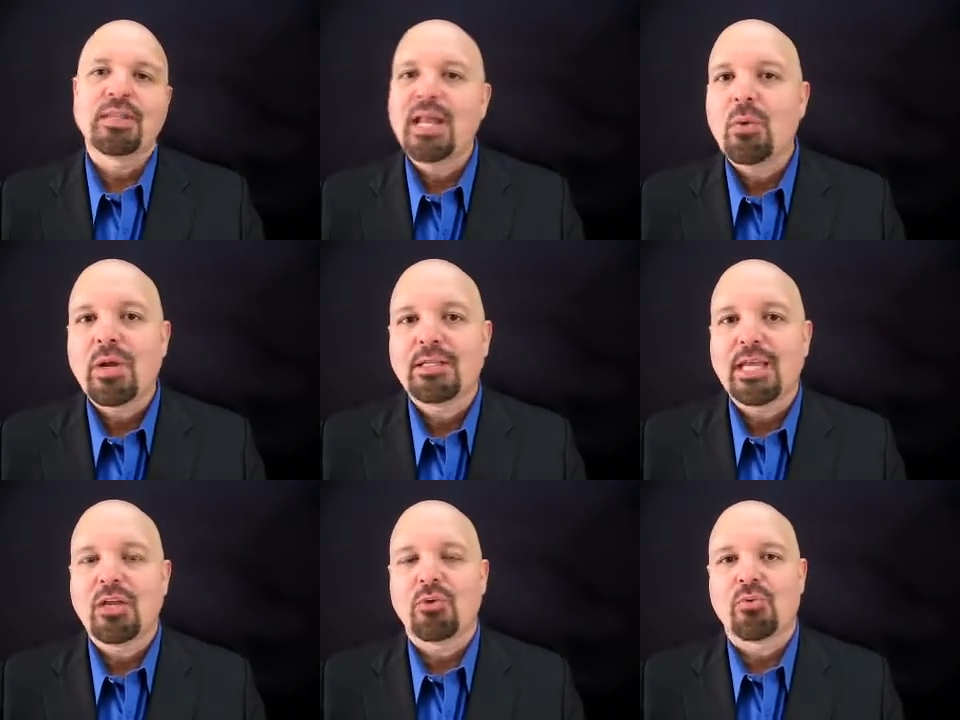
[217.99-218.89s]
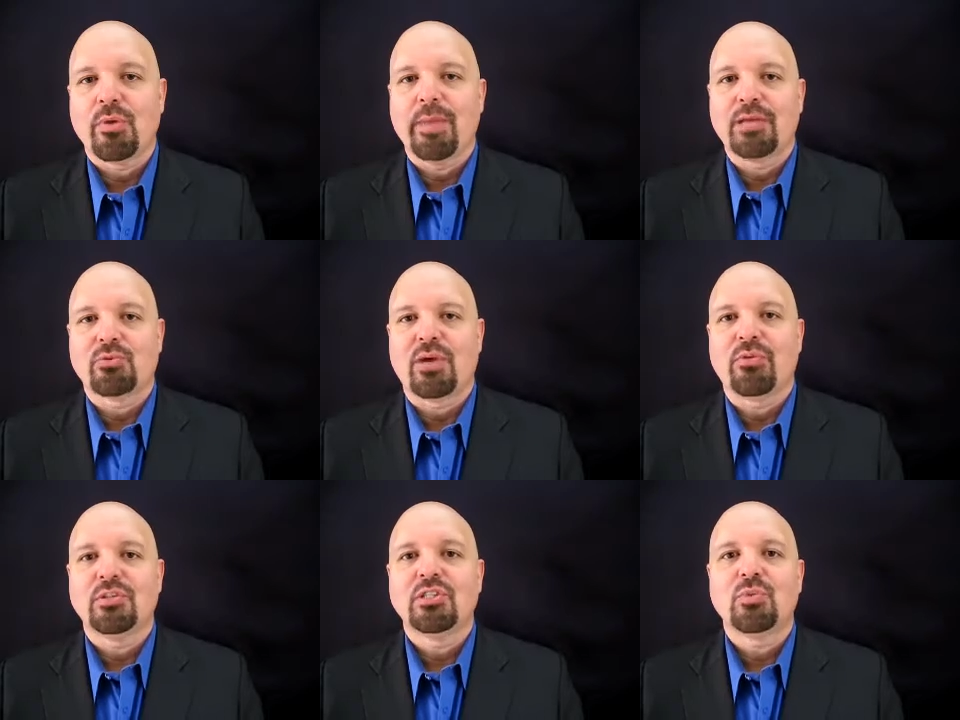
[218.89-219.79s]
They don't want to take your 3 best
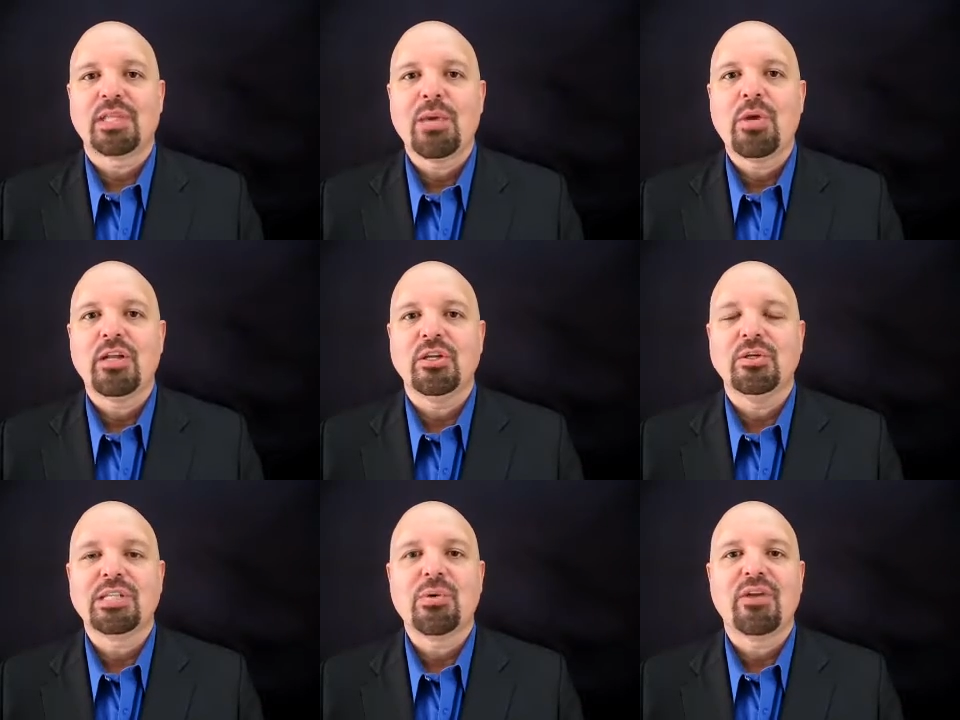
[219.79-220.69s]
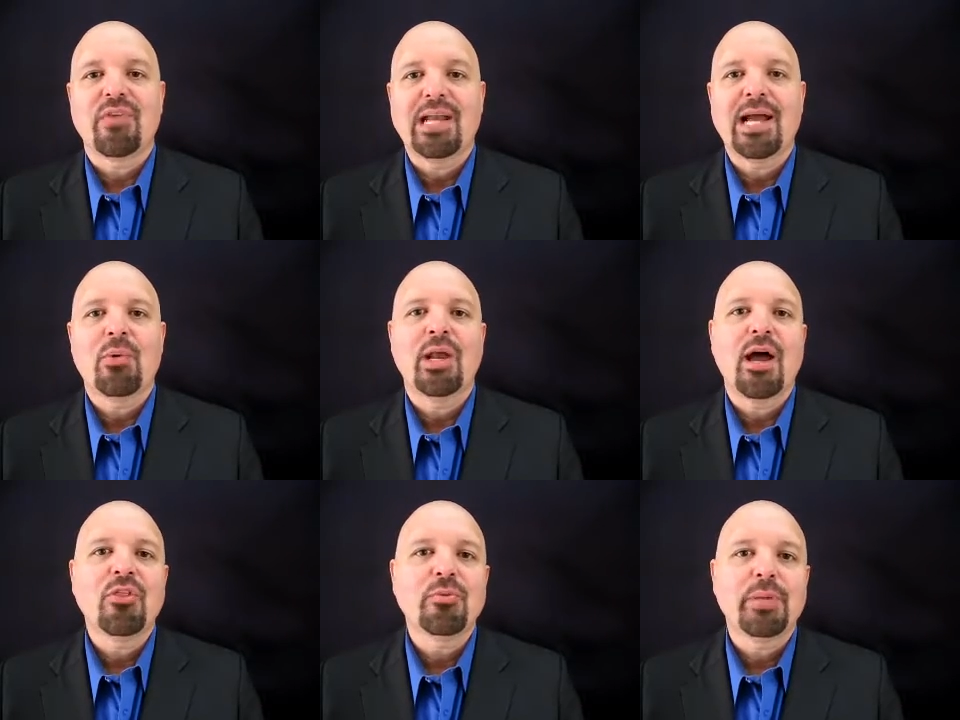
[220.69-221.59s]
references. What they want to do is they want to find out what
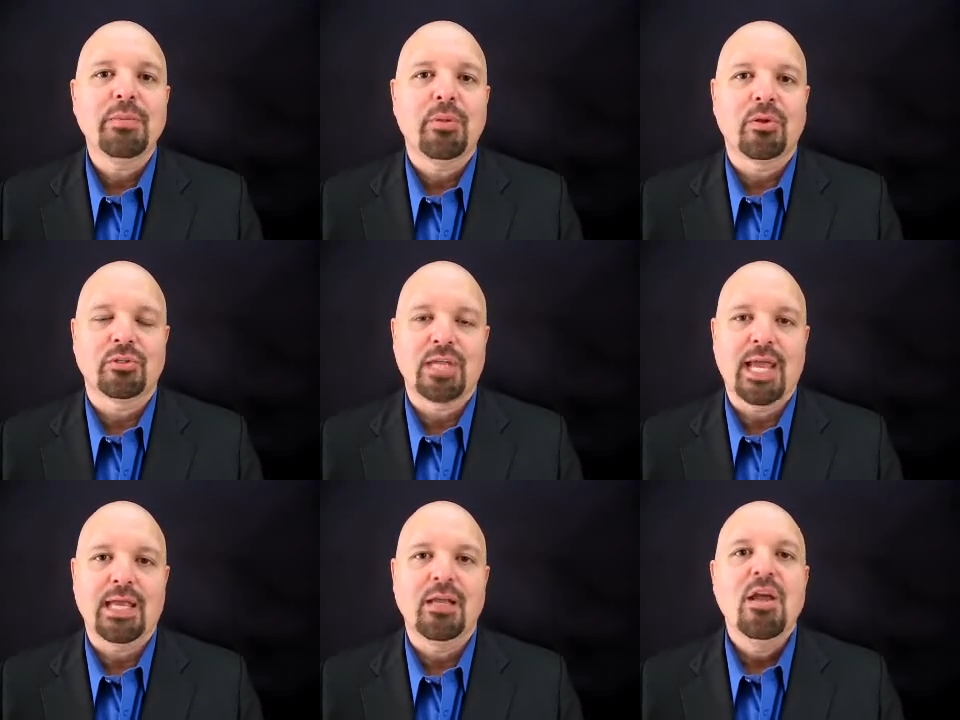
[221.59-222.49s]
other people are saying.